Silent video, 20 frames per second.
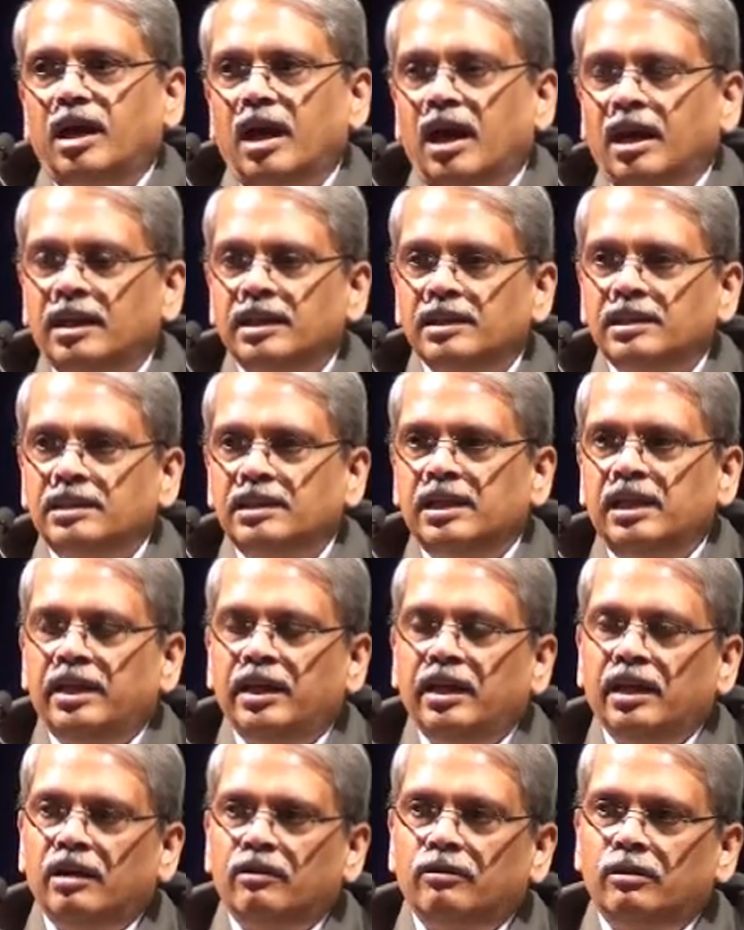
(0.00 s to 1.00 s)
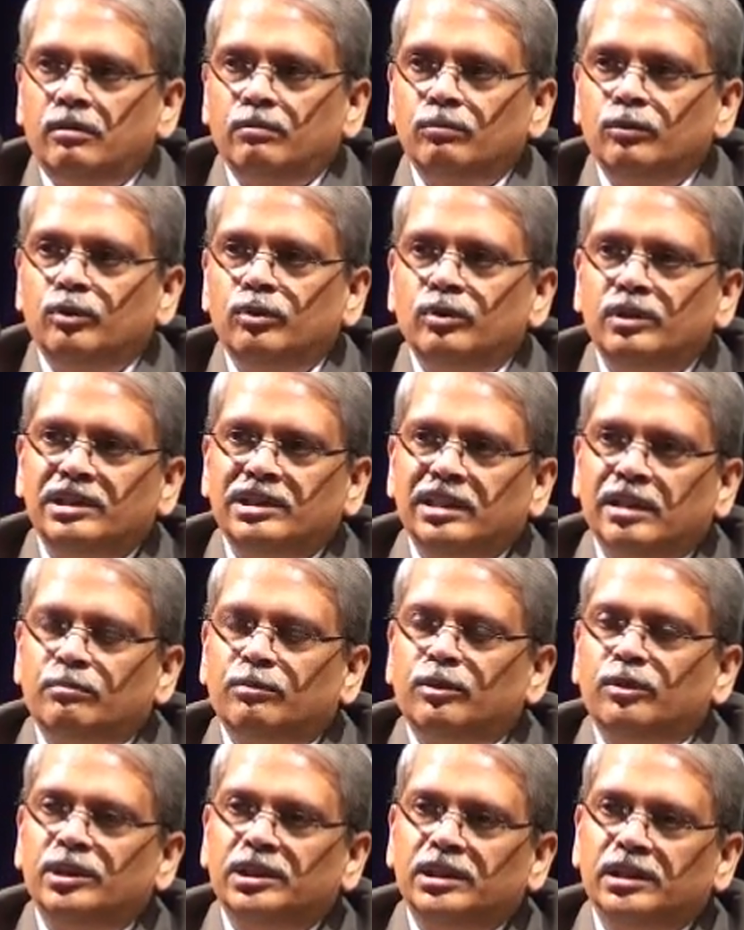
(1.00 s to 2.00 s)
understanding our moods,
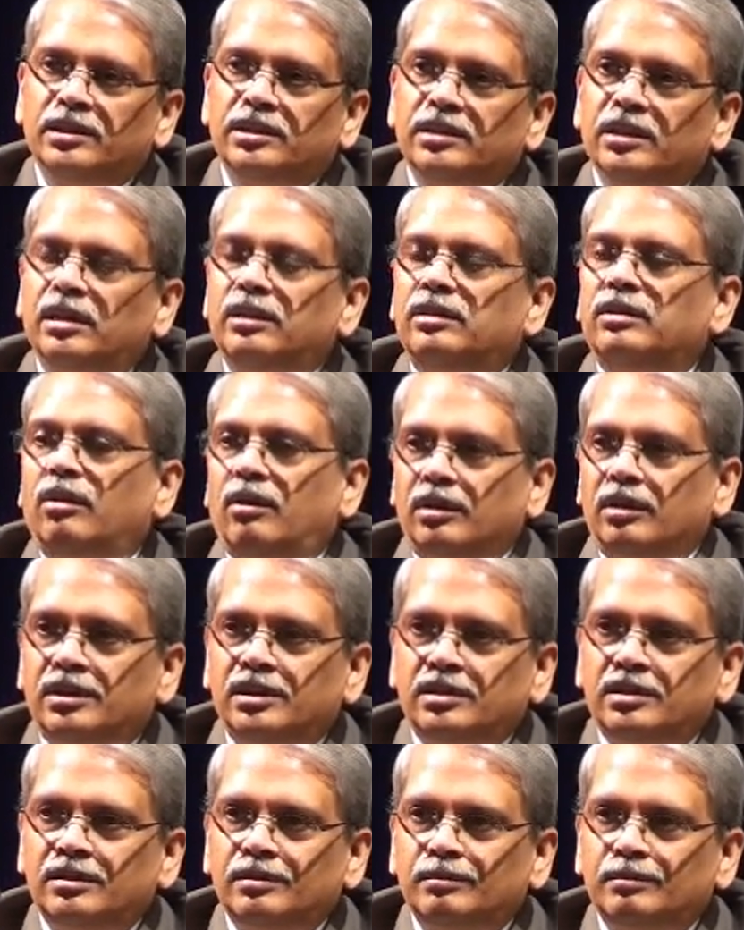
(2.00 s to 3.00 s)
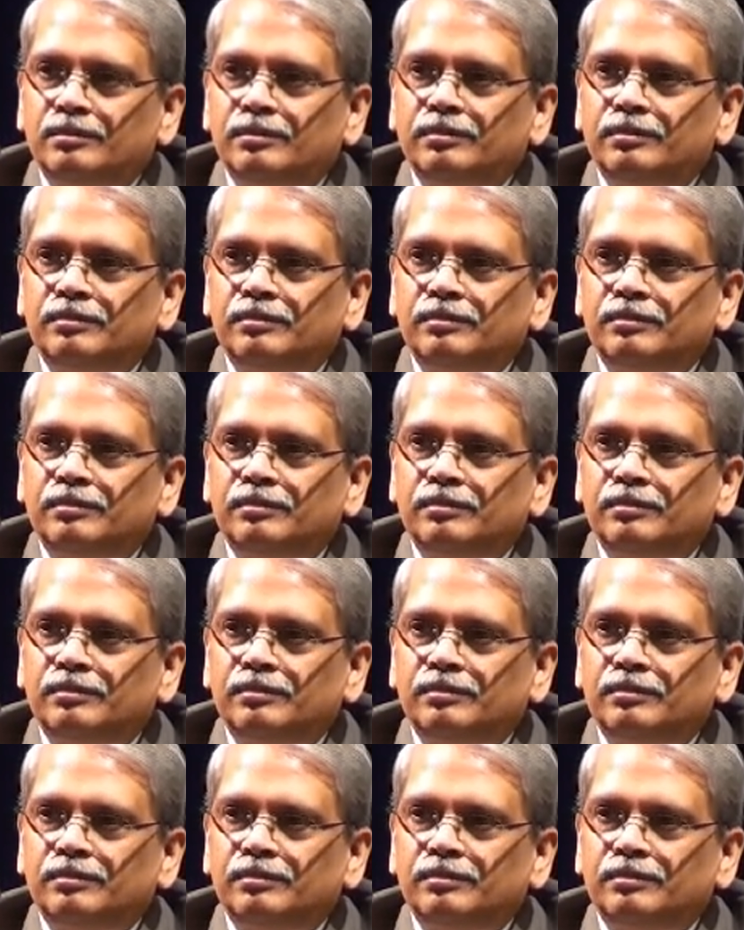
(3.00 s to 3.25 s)
emotions, and thoughts.